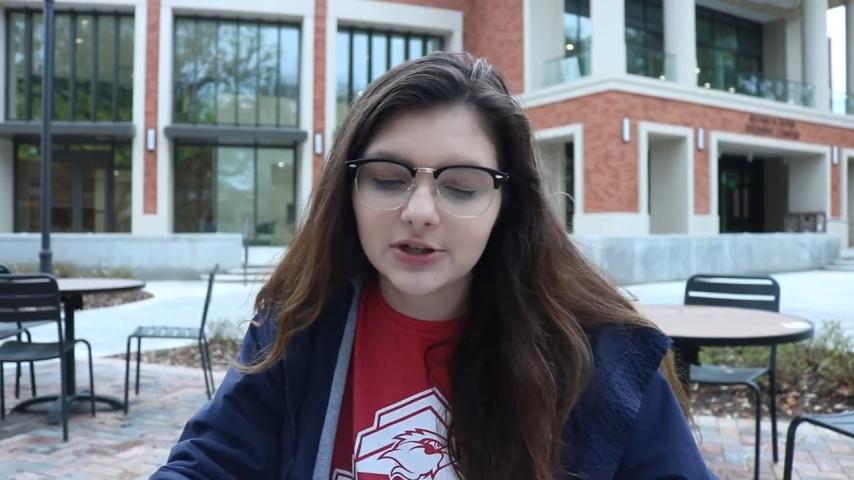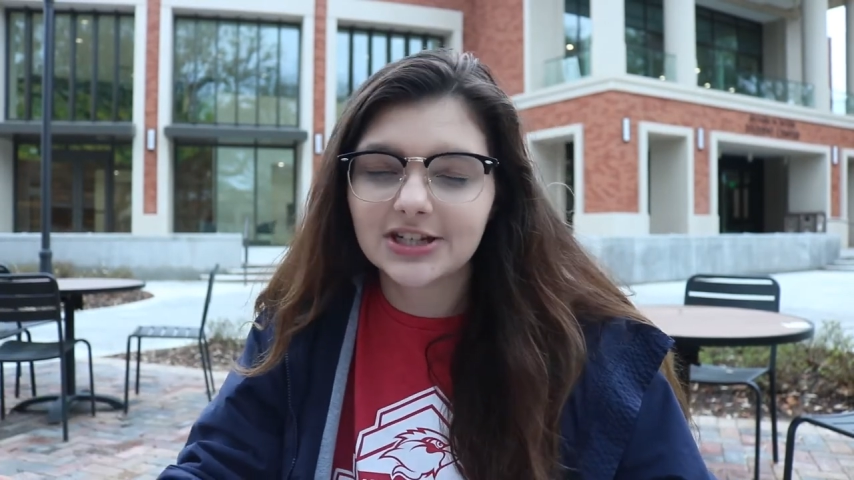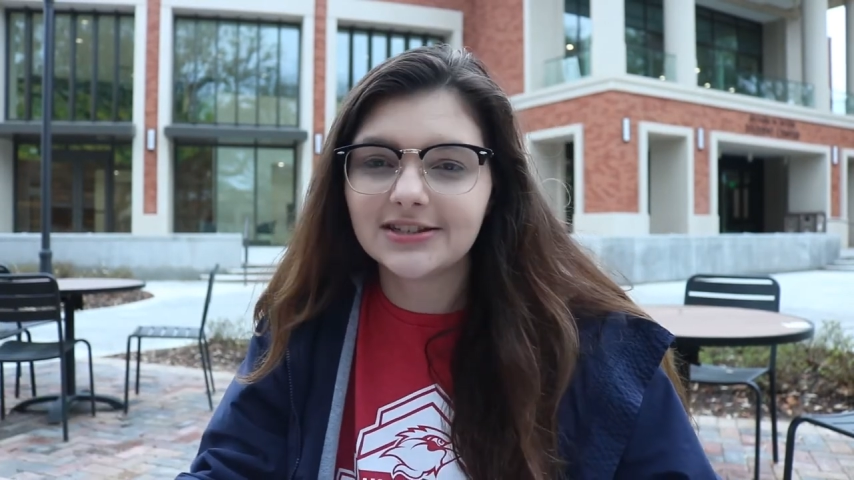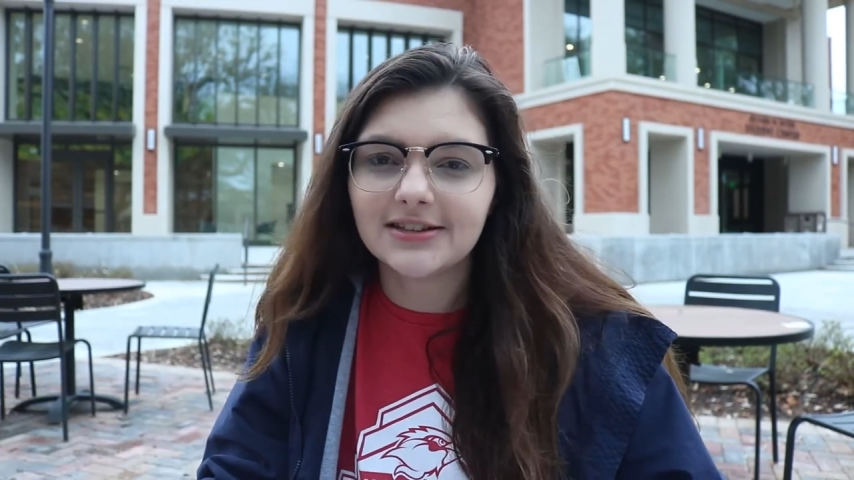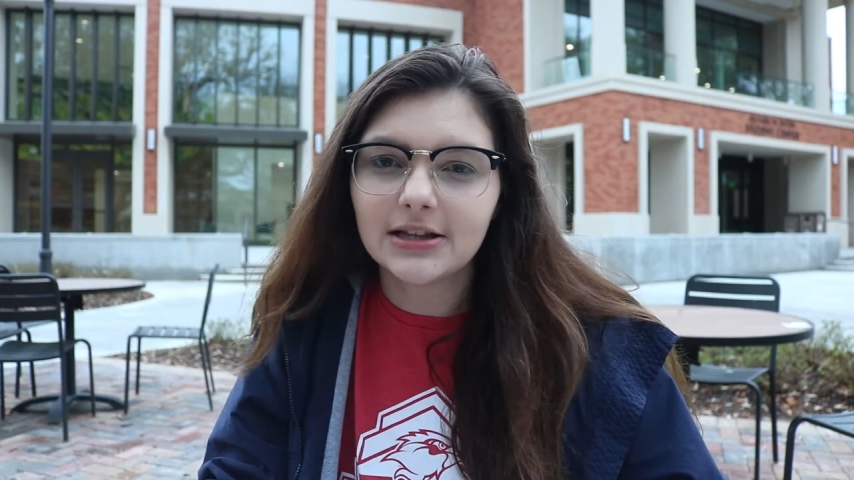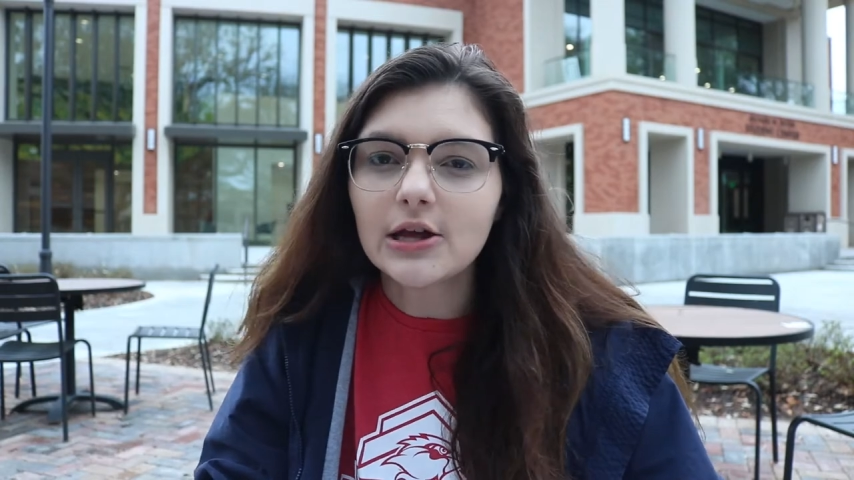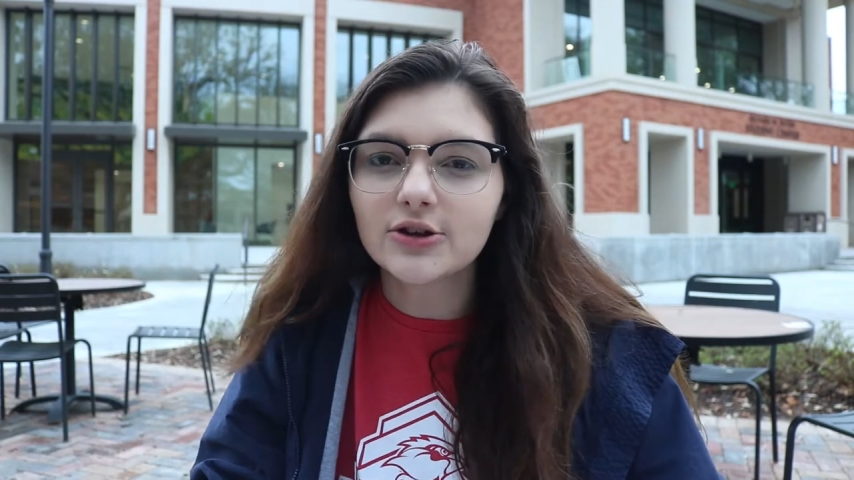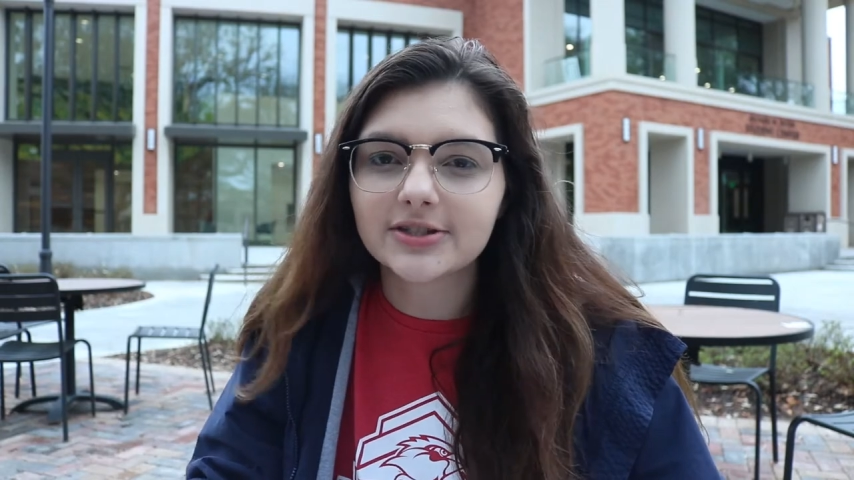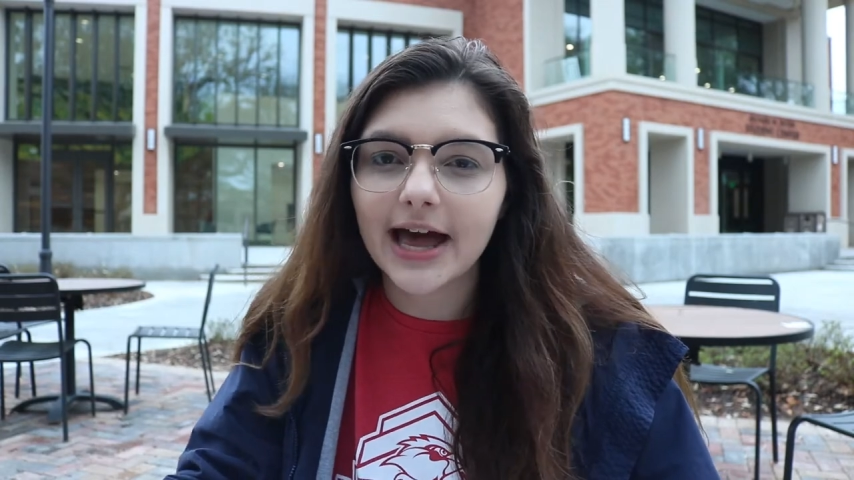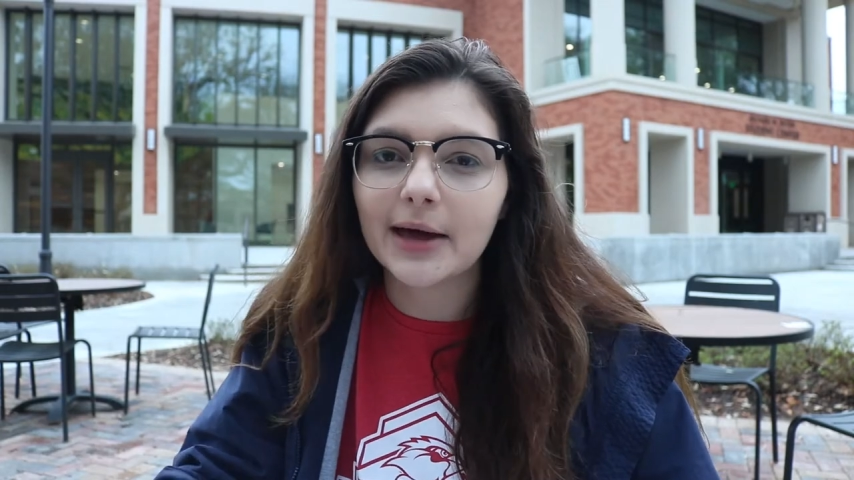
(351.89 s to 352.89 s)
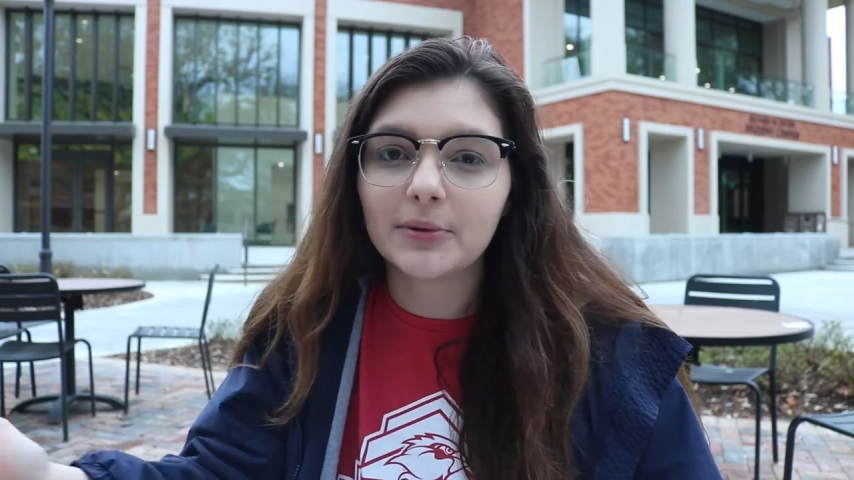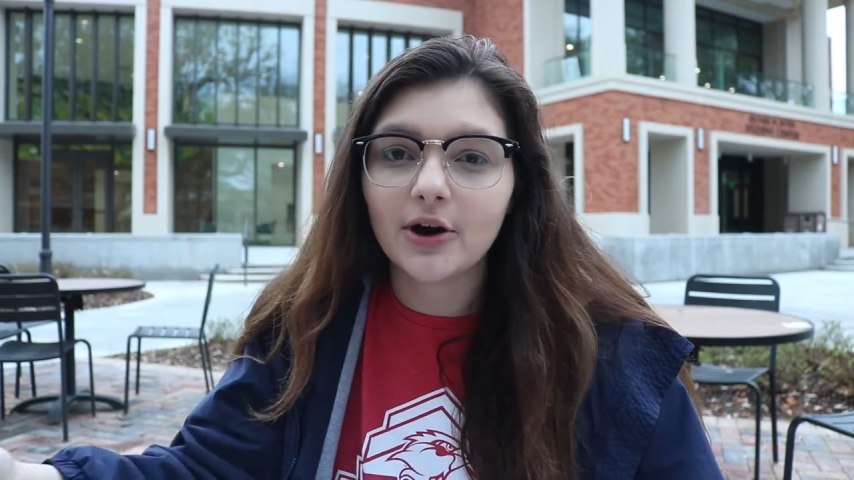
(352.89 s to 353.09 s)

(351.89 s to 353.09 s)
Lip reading: which is a little sad,